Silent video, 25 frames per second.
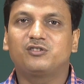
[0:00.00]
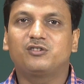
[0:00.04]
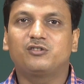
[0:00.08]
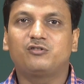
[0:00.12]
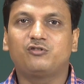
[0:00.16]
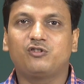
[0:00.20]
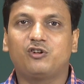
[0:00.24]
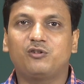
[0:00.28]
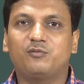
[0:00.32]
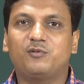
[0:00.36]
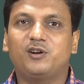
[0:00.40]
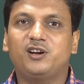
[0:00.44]

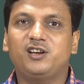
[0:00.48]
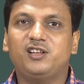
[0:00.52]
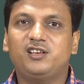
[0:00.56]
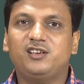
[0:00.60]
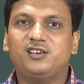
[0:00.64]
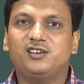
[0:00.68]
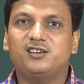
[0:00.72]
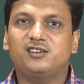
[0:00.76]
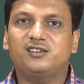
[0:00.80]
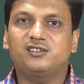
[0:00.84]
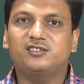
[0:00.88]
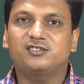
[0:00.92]
Normally,
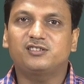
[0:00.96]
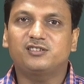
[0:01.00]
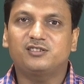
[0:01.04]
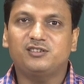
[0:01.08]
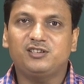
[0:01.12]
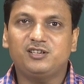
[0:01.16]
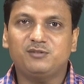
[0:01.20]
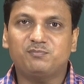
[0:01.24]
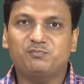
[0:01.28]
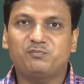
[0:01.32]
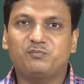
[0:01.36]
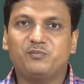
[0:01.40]

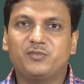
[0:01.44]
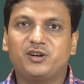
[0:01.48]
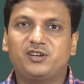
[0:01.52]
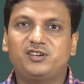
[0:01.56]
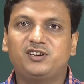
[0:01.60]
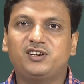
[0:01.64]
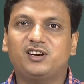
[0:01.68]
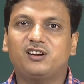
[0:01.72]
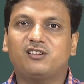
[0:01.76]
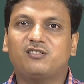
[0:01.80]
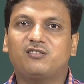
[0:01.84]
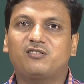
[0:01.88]
if
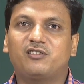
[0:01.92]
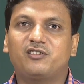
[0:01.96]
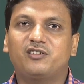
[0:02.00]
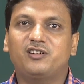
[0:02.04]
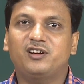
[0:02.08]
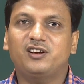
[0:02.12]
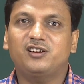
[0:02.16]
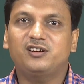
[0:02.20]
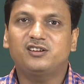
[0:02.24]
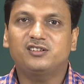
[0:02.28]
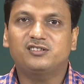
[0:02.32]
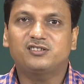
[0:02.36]
material
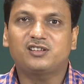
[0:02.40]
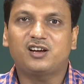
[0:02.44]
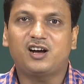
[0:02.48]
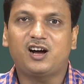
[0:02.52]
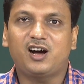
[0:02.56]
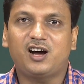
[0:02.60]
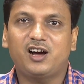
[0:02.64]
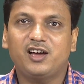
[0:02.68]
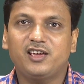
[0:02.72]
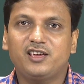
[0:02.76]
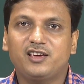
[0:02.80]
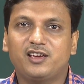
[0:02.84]
content is the
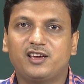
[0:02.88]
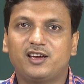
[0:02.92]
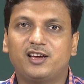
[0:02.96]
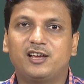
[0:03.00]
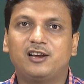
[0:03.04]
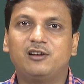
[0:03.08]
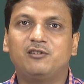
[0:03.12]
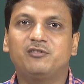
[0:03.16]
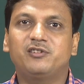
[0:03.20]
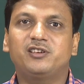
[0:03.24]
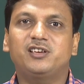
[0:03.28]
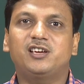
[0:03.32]
high
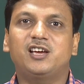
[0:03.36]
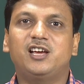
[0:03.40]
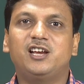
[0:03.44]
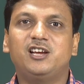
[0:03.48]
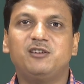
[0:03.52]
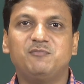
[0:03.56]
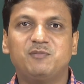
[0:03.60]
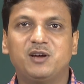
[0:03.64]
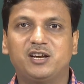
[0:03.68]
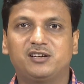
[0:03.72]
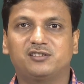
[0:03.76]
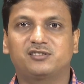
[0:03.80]
alloying
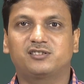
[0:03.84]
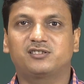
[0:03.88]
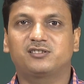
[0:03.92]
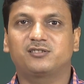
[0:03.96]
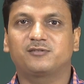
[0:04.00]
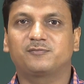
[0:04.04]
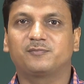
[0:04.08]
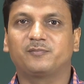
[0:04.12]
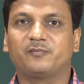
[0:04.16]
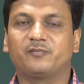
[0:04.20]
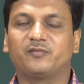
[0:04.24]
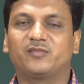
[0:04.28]
elements
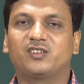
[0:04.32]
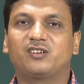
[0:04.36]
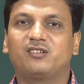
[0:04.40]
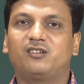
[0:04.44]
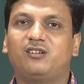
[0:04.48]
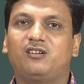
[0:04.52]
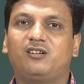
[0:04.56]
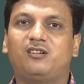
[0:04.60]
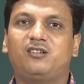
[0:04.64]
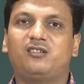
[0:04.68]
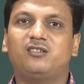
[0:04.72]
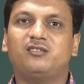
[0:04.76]

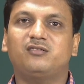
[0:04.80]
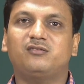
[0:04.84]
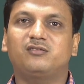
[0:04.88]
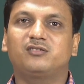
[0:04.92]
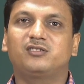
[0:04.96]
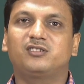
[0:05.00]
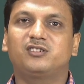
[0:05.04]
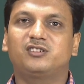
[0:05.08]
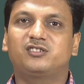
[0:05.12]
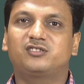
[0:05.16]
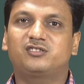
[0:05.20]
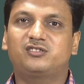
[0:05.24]
or
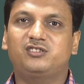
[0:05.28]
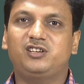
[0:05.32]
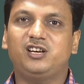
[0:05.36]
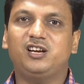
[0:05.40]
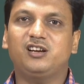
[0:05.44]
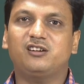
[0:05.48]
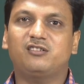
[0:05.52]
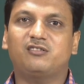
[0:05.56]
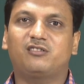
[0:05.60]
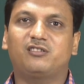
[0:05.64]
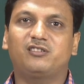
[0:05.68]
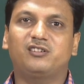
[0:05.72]

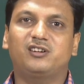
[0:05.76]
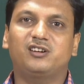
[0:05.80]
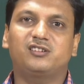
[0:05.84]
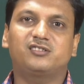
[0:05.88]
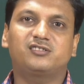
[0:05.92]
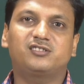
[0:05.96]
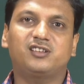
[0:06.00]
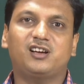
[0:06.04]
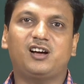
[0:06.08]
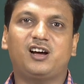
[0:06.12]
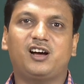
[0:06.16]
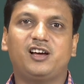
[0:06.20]
steel
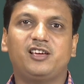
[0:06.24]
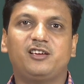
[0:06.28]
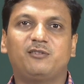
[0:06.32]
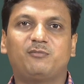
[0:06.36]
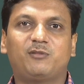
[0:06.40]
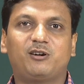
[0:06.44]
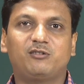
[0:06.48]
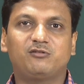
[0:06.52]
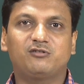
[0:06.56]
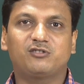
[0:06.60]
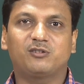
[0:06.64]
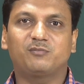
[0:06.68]
contains the high
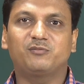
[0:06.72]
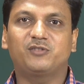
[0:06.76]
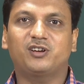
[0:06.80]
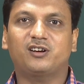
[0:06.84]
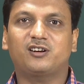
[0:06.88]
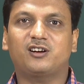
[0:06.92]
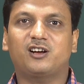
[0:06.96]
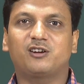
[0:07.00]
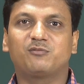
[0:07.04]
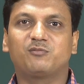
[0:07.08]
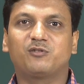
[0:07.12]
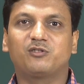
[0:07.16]
amount of the
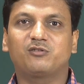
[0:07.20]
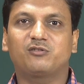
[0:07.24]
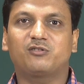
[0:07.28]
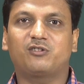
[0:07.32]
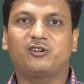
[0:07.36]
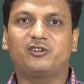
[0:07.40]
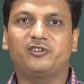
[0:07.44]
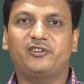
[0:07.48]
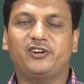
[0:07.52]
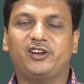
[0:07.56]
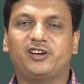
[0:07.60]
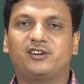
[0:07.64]
carbon
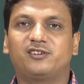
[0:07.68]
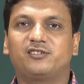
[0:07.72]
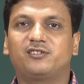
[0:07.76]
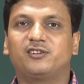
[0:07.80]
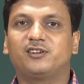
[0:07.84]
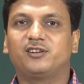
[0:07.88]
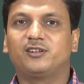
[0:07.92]
content.